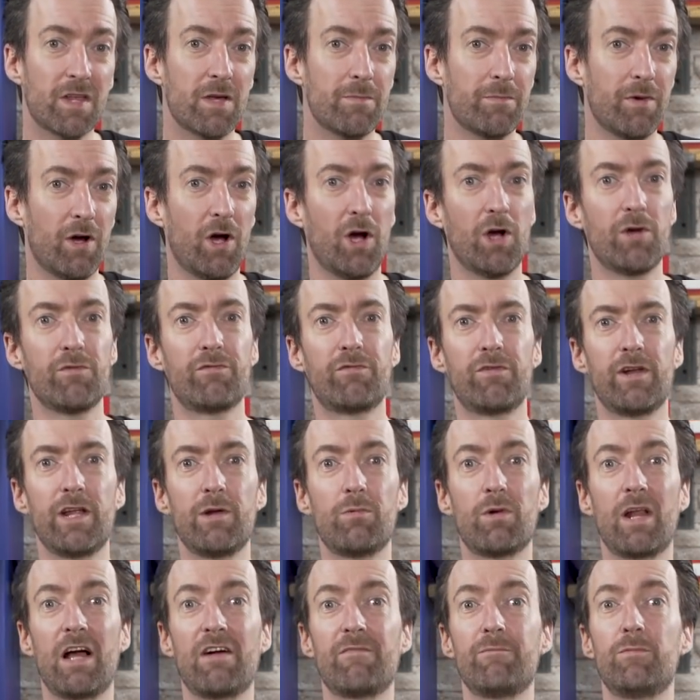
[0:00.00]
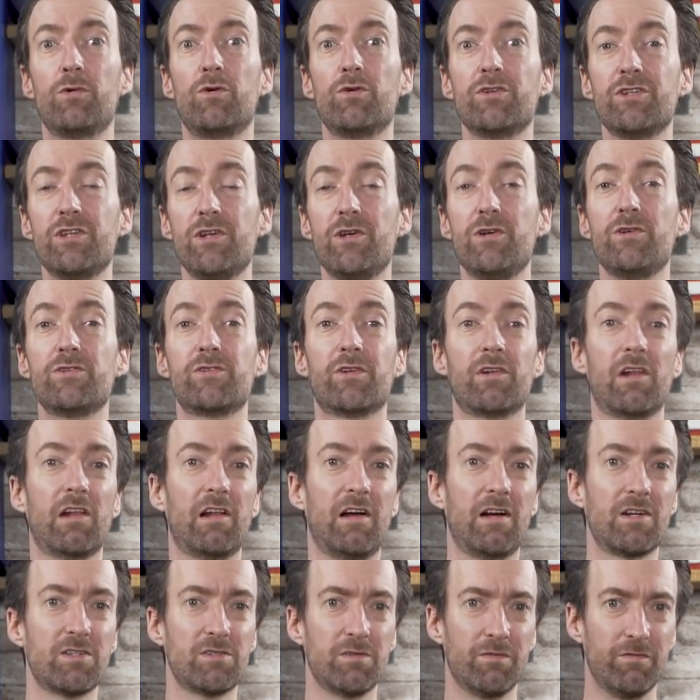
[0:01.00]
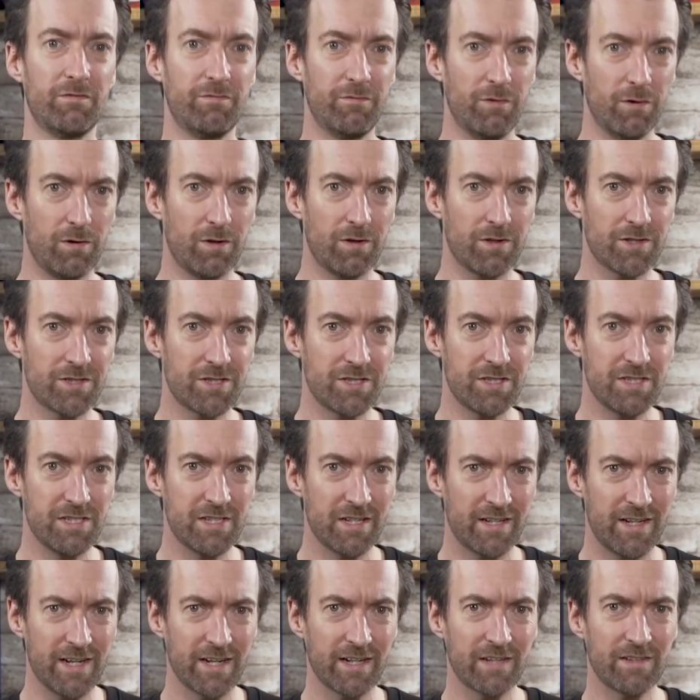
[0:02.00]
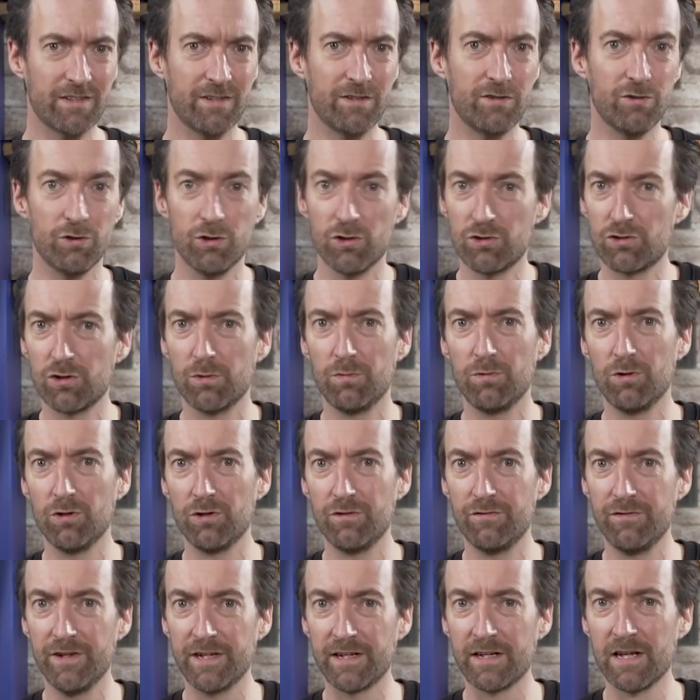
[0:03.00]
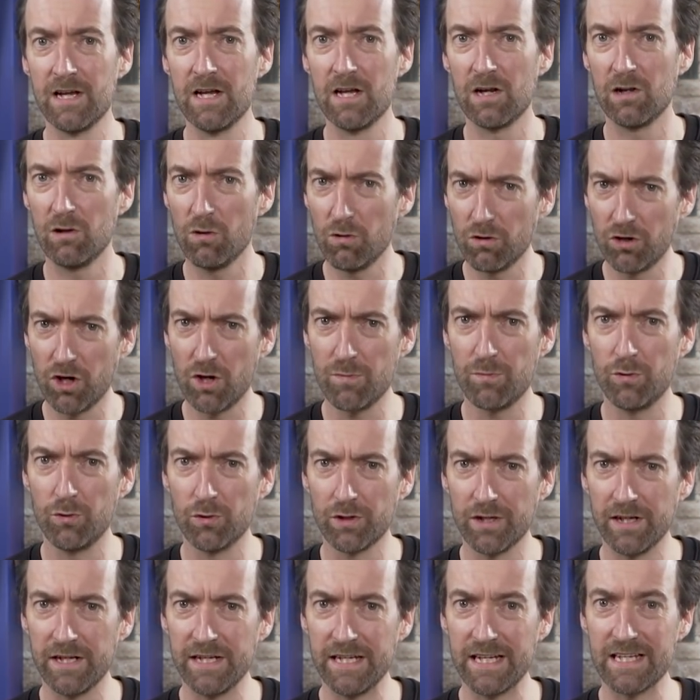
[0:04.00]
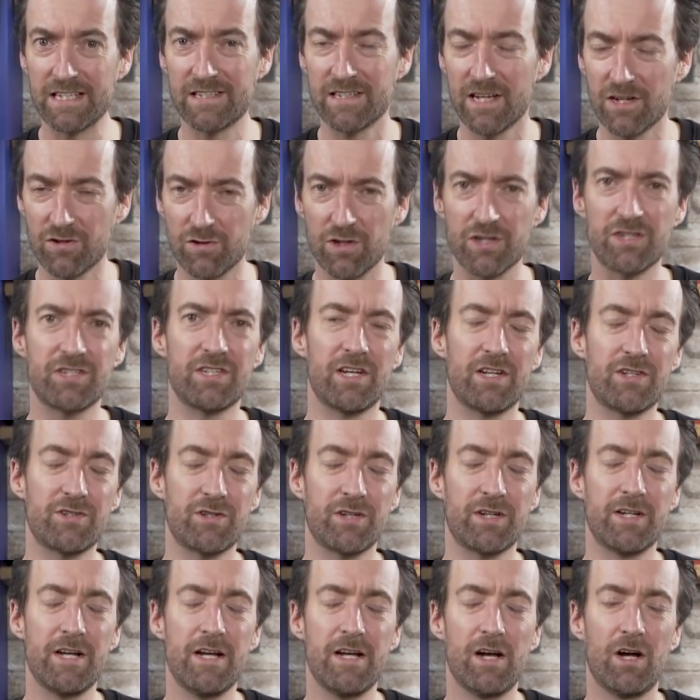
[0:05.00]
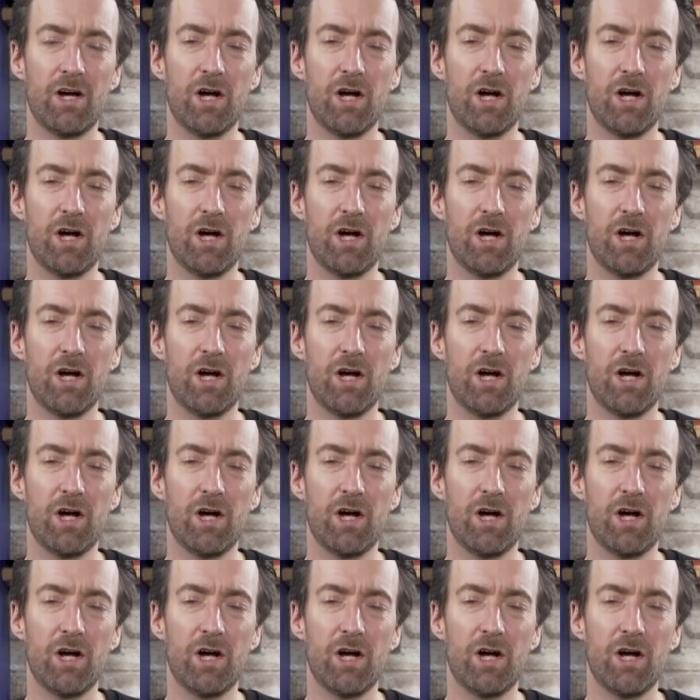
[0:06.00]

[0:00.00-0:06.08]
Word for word: but hopefully we'll have more news on the likes of Vos, Dijkman, Uttrup Ludwig, Longo Borghini, etc.,